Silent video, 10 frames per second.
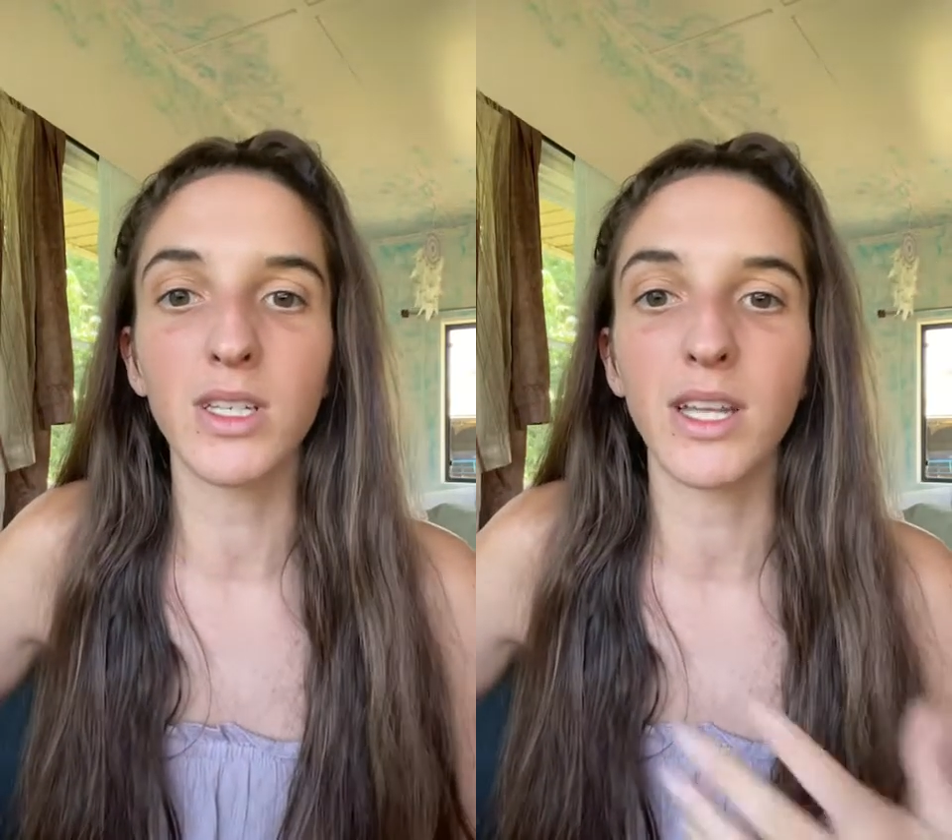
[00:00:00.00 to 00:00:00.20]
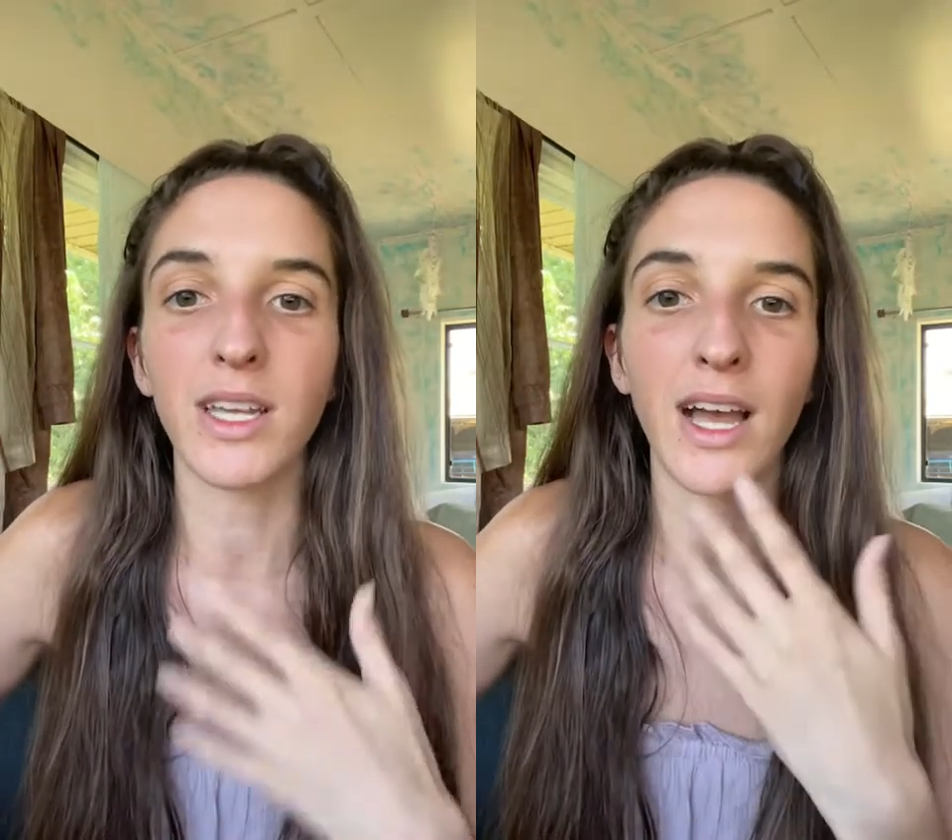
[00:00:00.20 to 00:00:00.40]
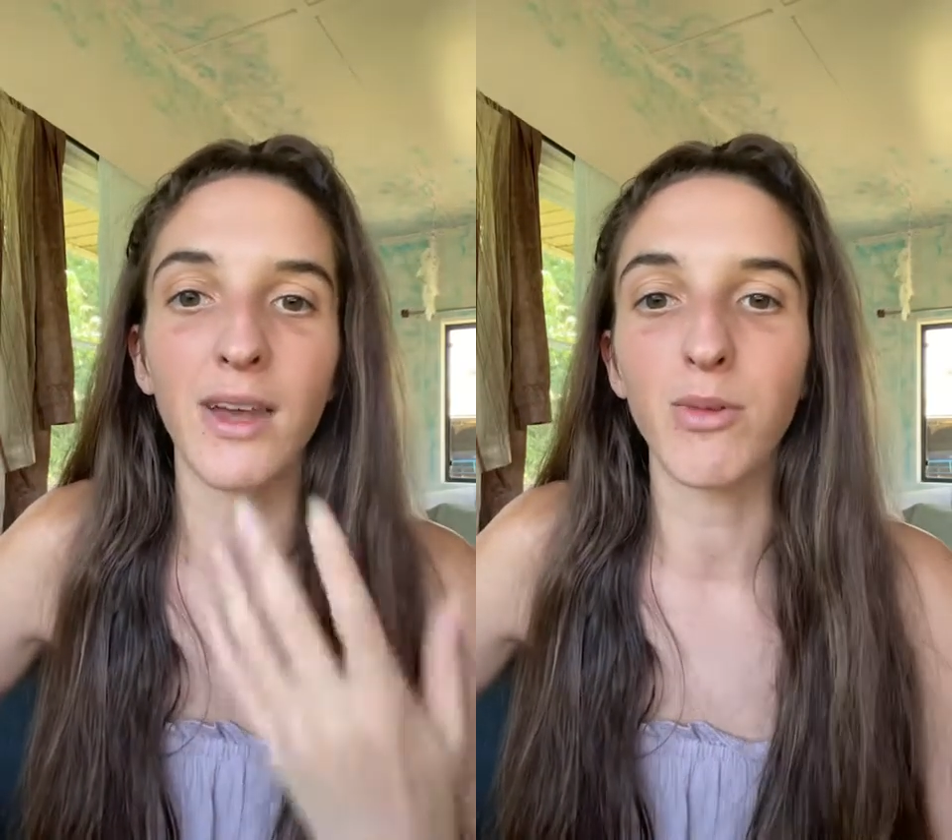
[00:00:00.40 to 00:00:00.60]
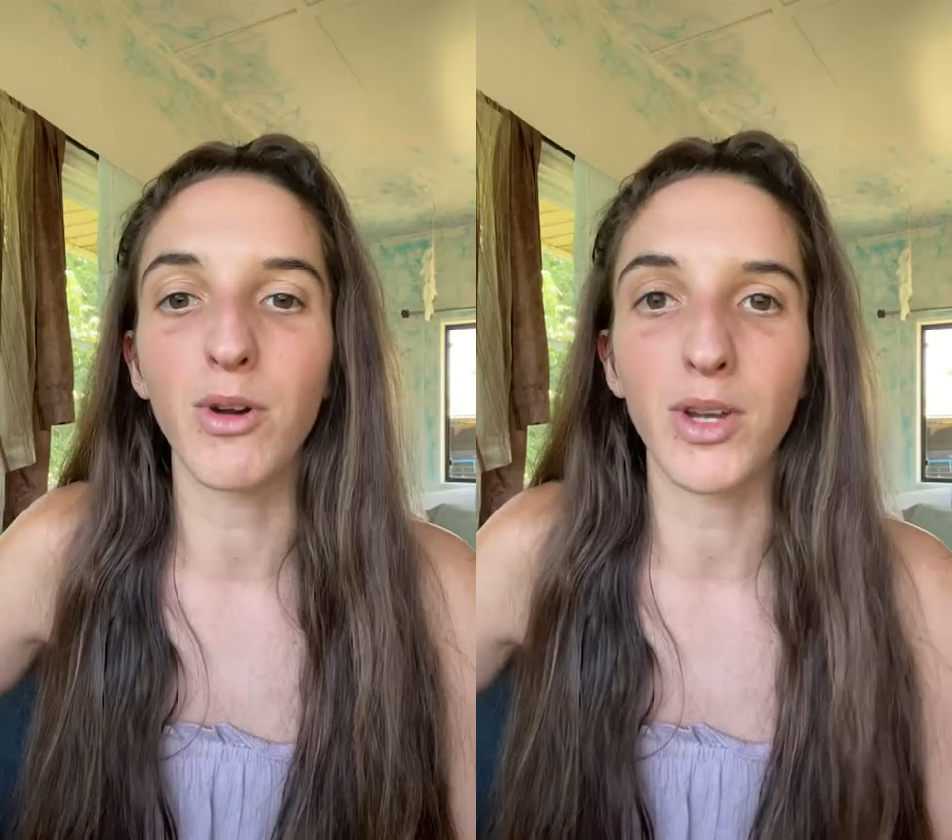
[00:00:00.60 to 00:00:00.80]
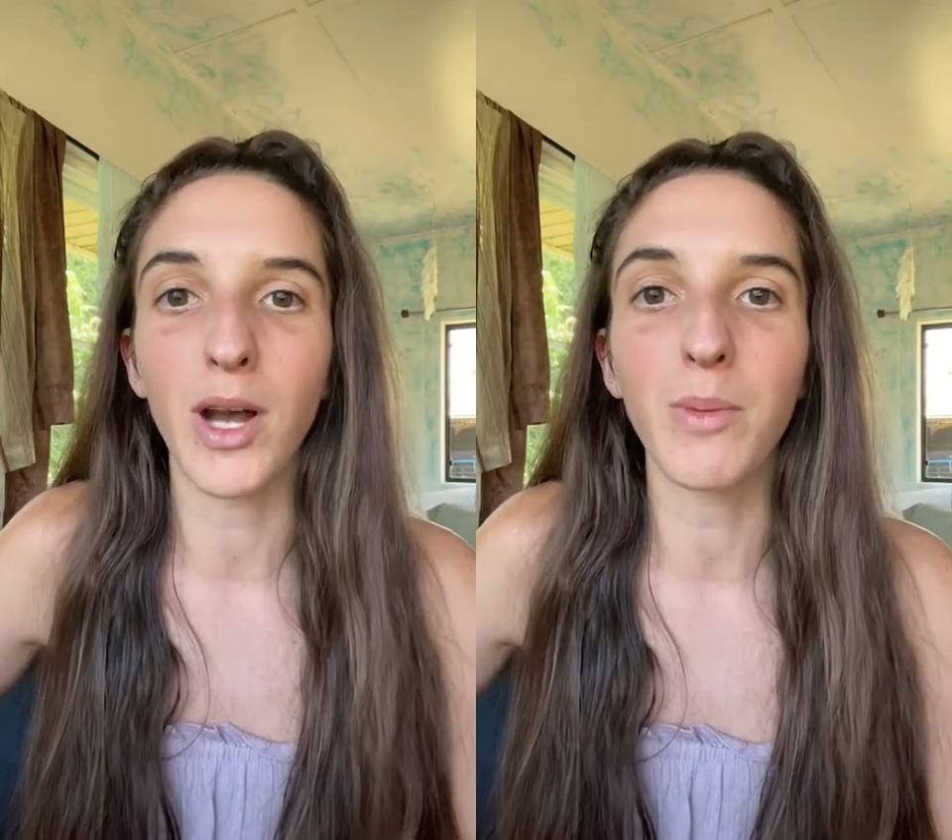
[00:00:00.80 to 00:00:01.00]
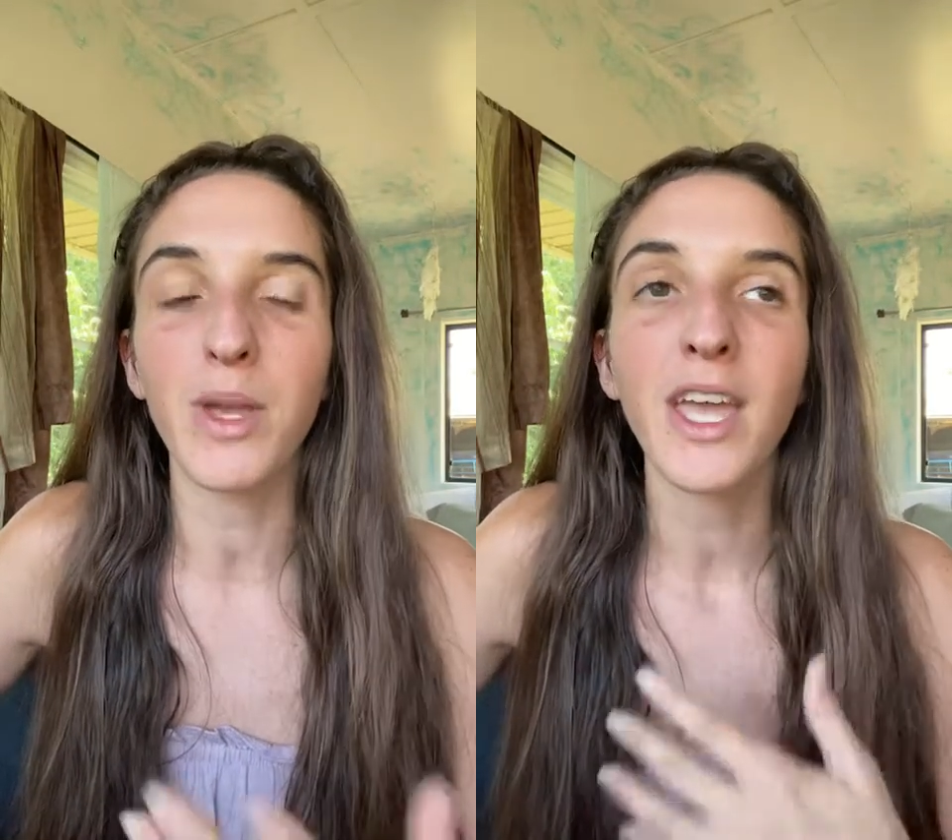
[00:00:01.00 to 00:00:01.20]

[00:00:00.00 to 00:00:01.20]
Like I woke up